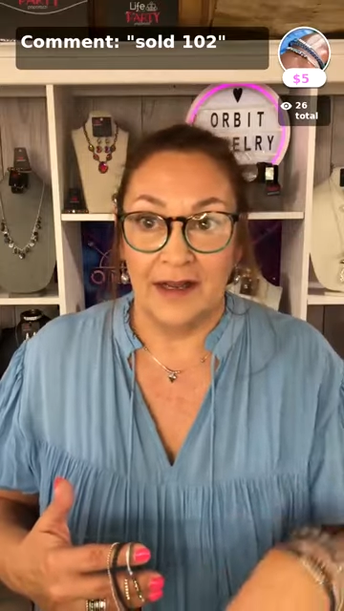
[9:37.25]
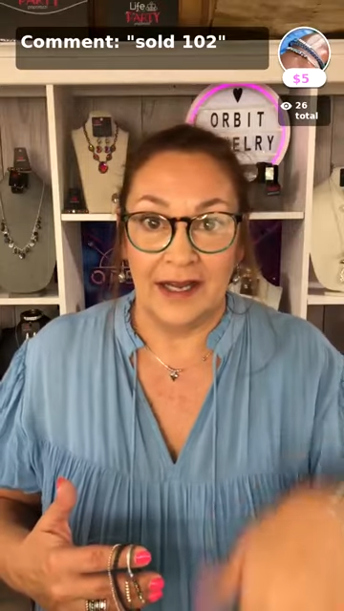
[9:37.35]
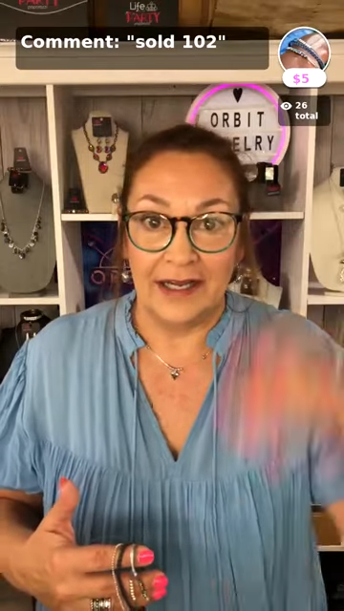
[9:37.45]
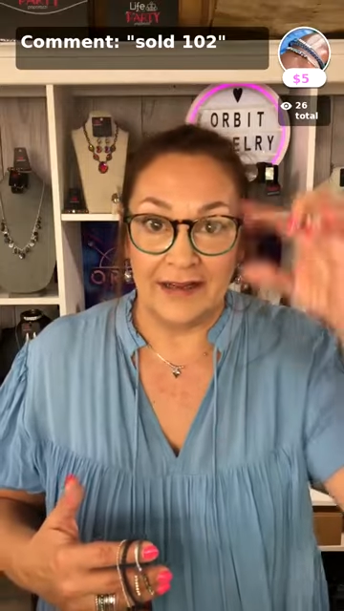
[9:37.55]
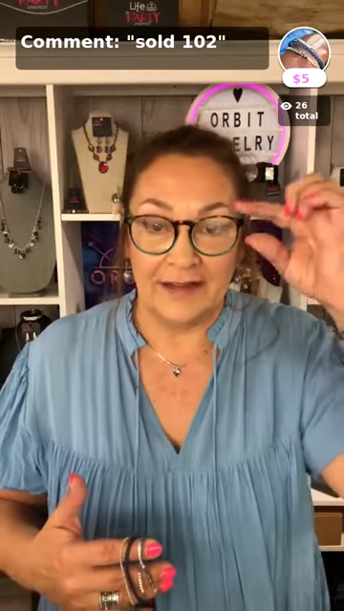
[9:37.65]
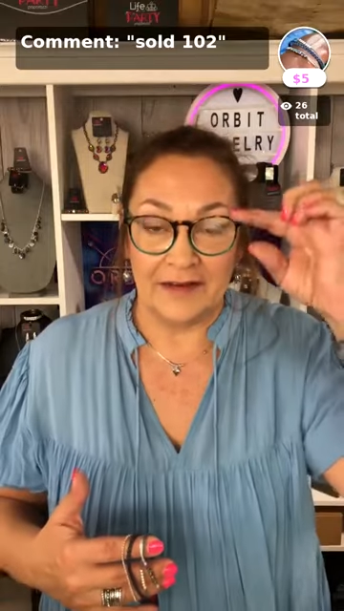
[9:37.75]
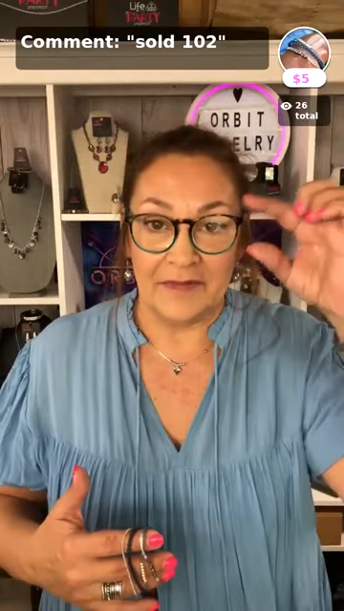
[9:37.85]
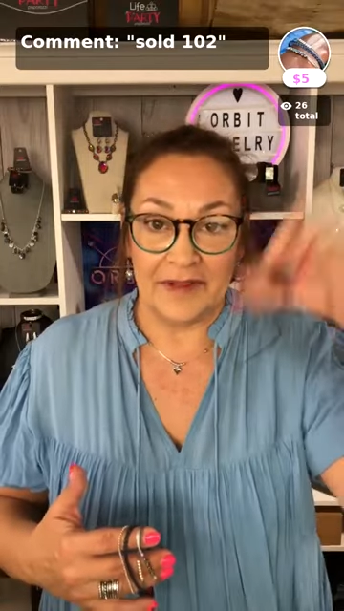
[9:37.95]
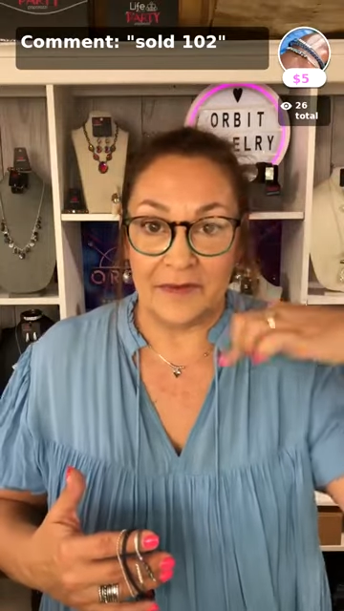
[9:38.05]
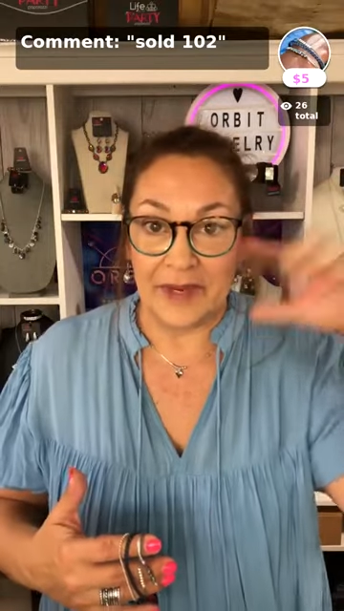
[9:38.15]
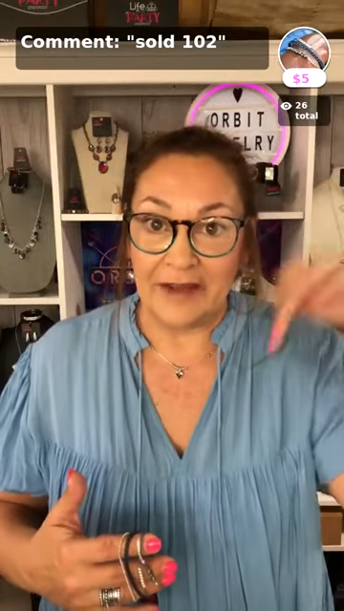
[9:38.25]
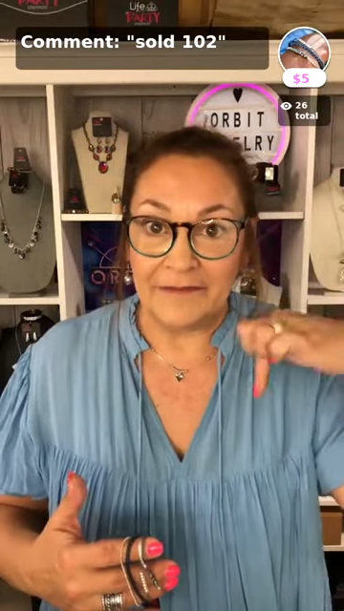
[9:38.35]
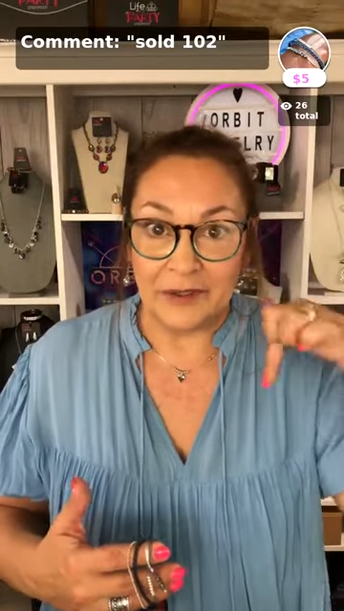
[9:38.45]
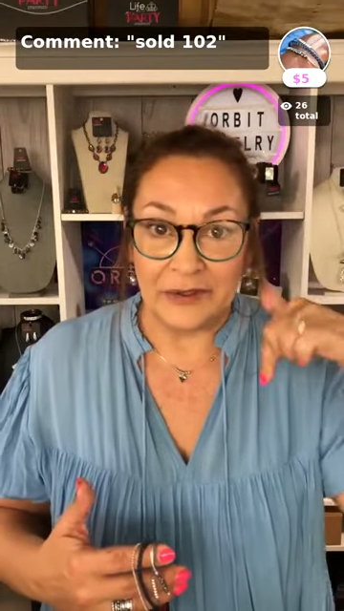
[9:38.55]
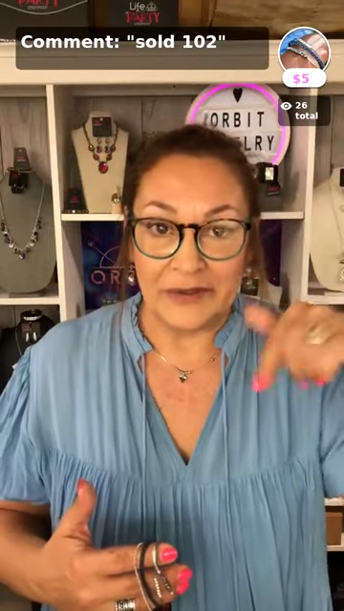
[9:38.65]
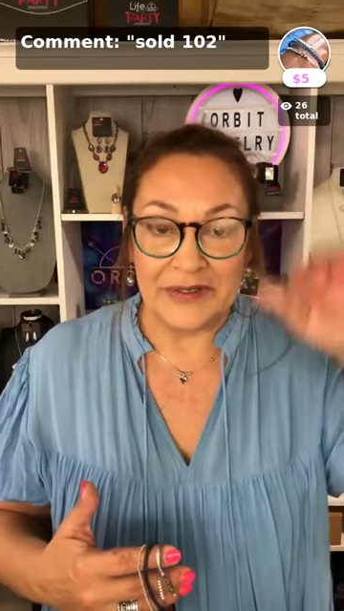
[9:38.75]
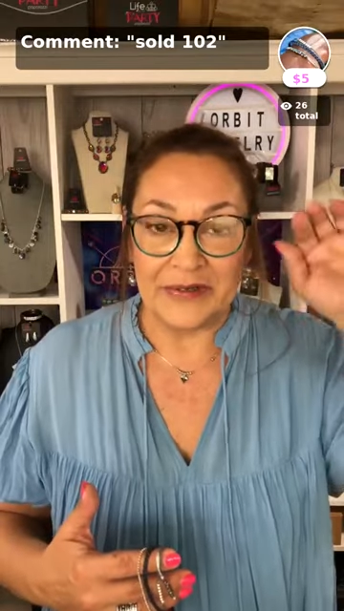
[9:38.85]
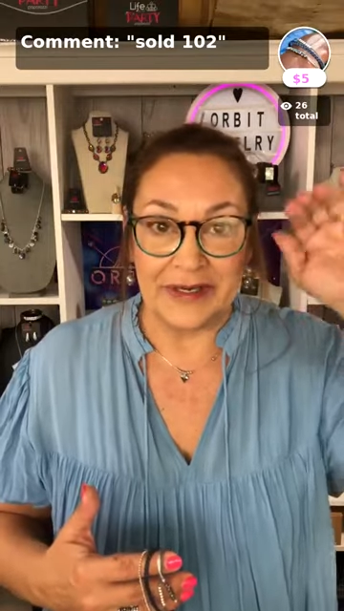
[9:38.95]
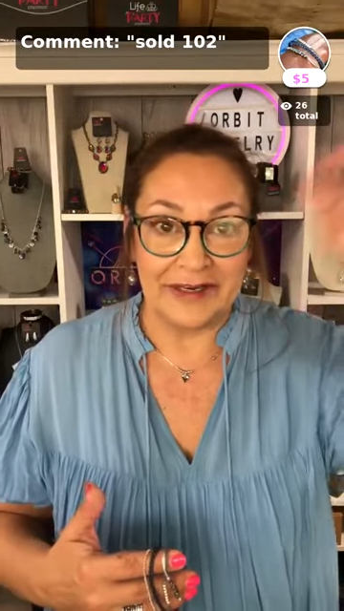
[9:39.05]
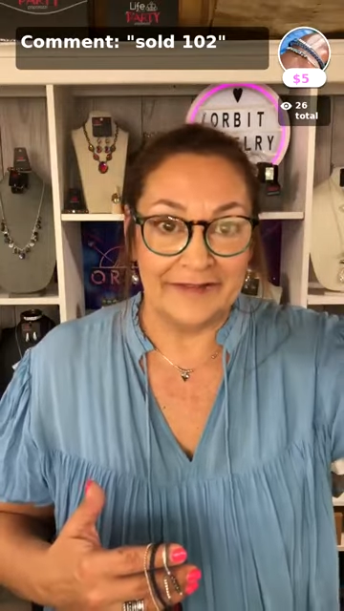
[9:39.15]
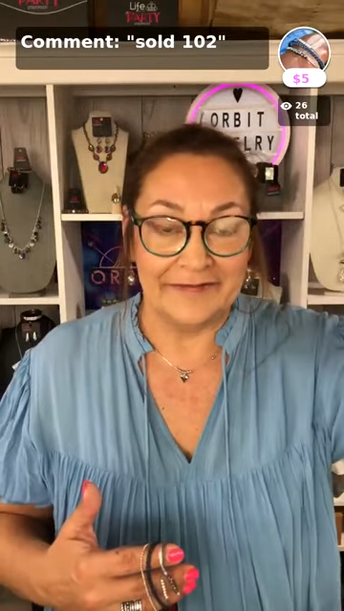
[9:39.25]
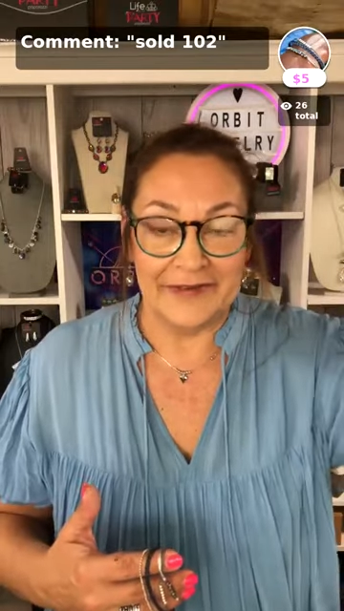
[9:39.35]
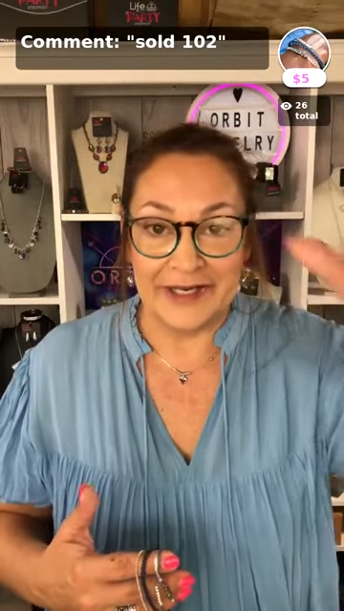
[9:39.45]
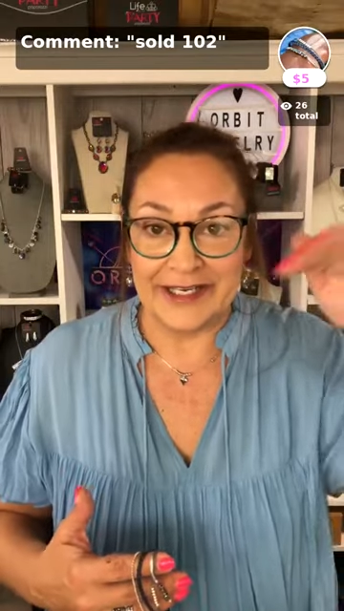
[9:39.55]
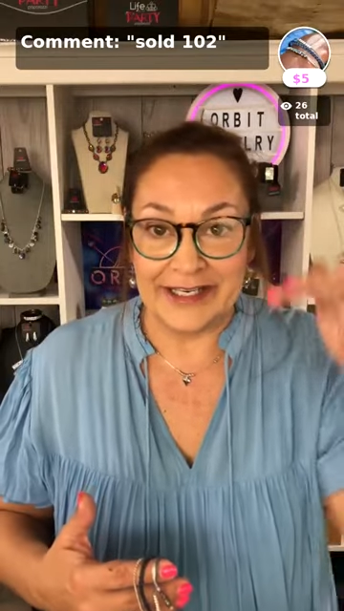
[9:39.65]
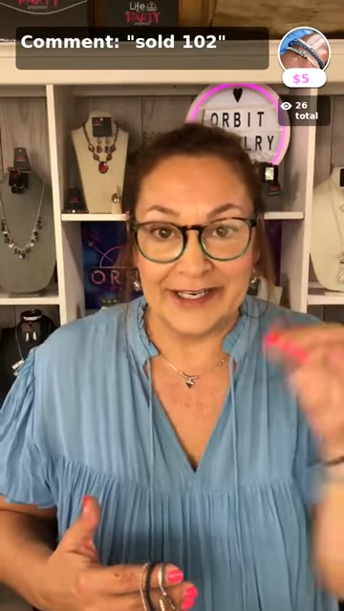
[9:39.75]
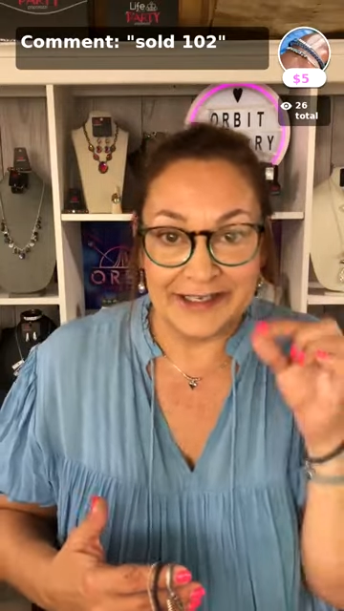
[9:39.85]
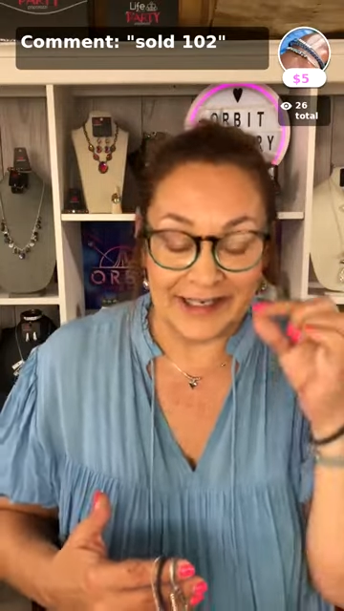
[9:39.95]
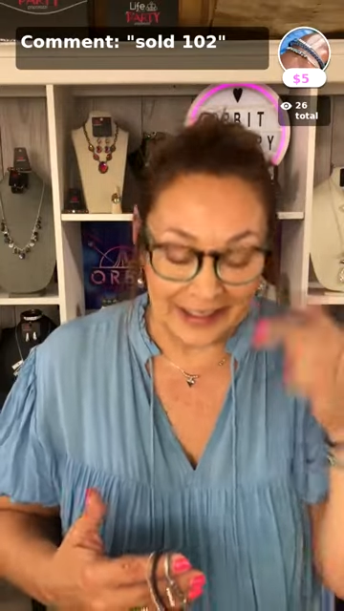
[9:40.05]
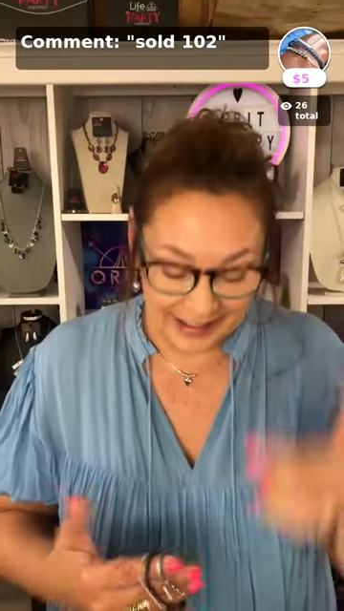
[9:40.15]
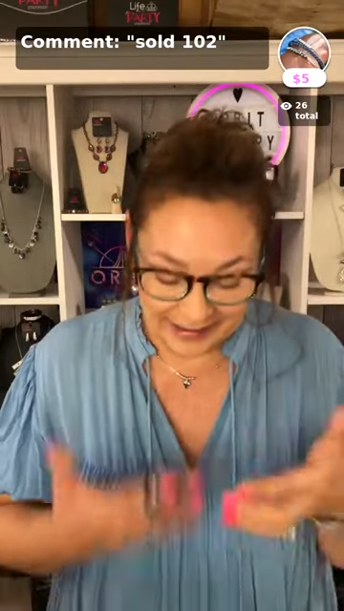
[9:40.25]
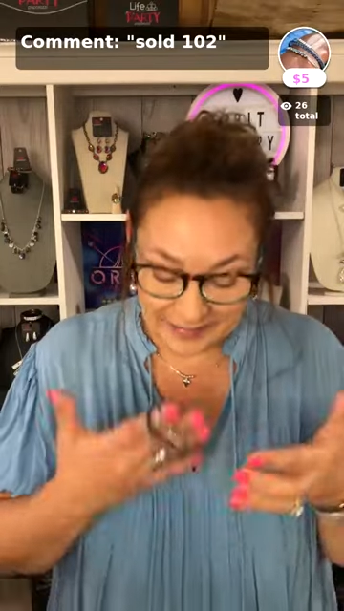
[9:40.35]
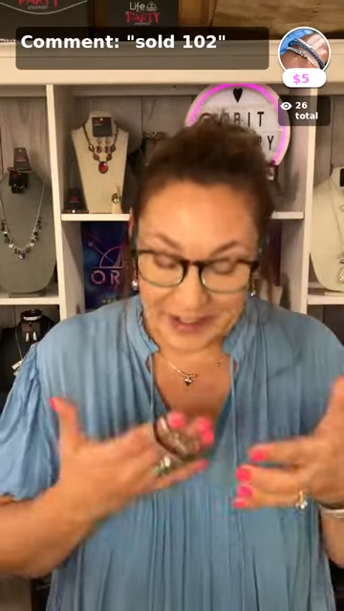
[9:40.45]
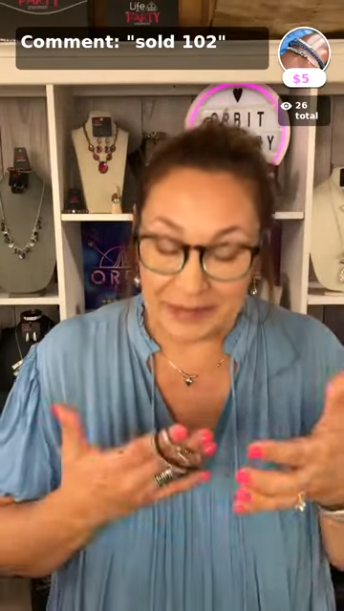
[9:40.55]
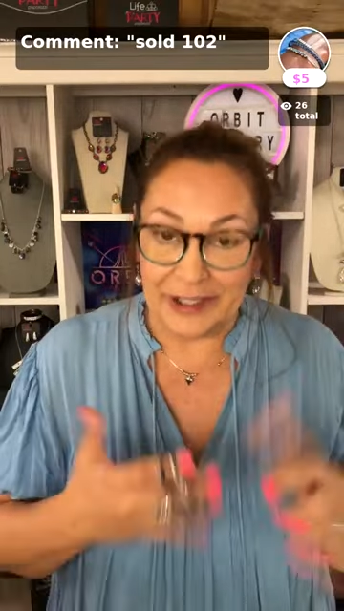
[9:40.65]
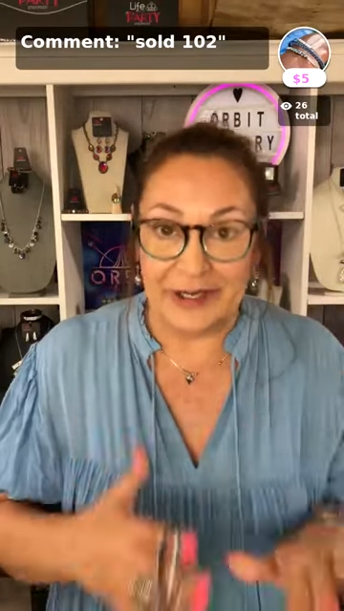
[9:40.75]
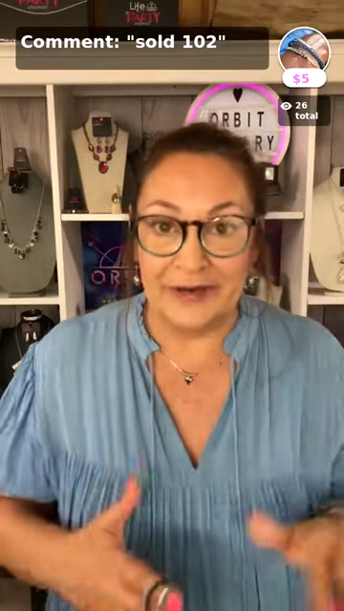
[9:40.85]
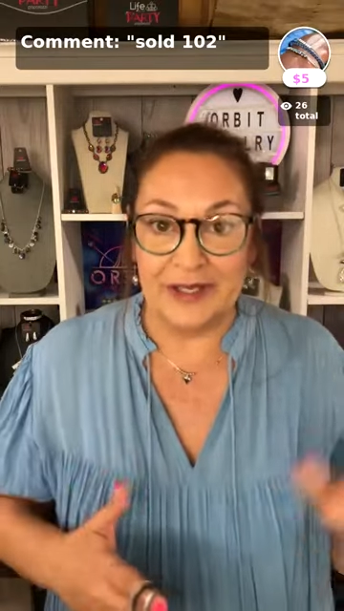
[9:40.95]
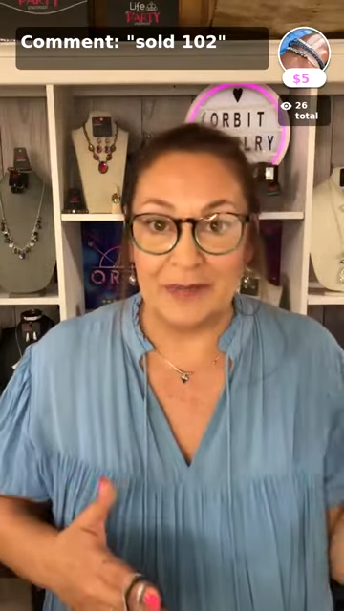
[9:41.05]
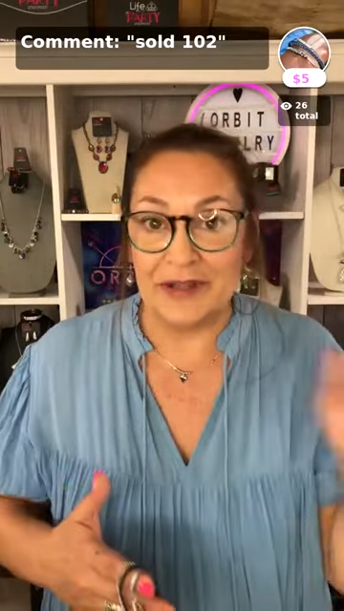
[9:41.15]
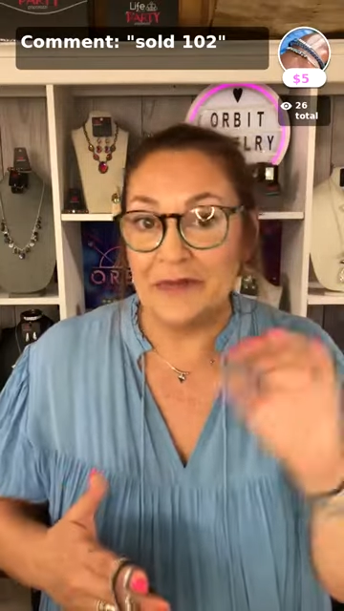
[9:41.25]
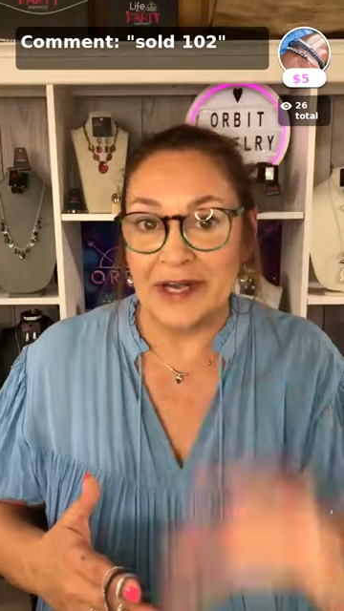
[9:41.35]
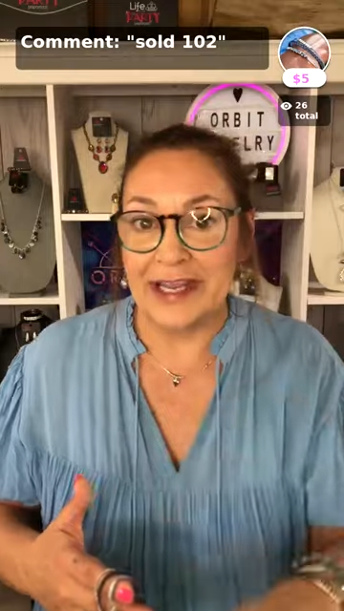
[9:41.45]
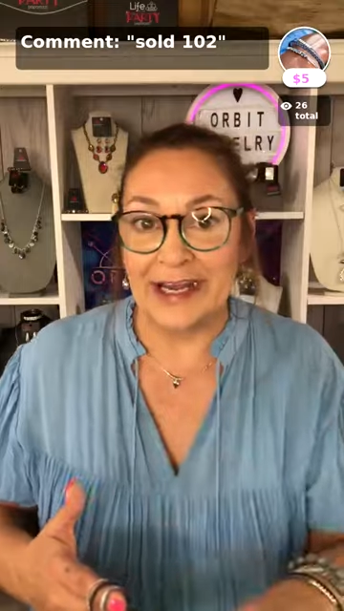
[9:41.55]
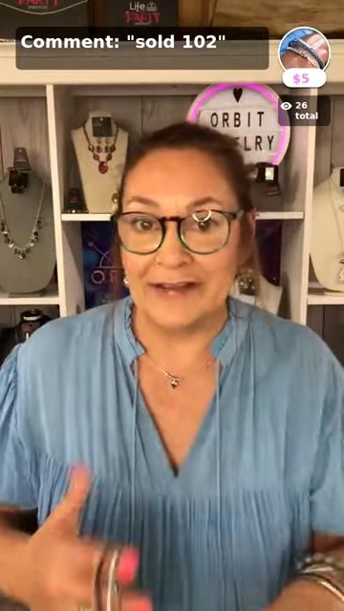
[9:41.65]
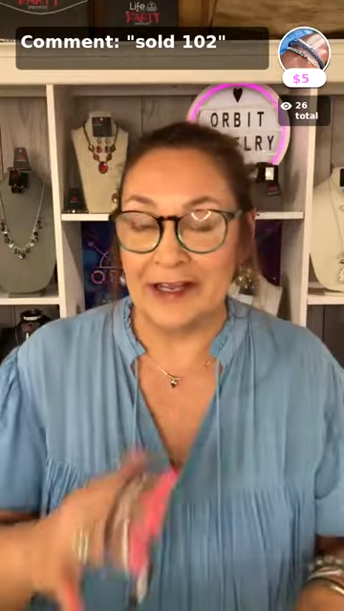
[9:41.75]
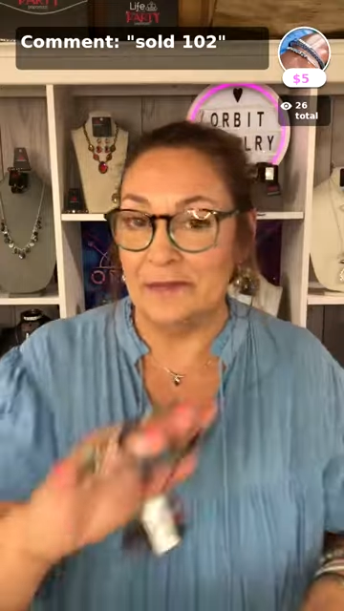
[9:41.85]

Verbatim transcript: I need them, they're bifocal, so I need them for distance, I need them up close, but then when I get on the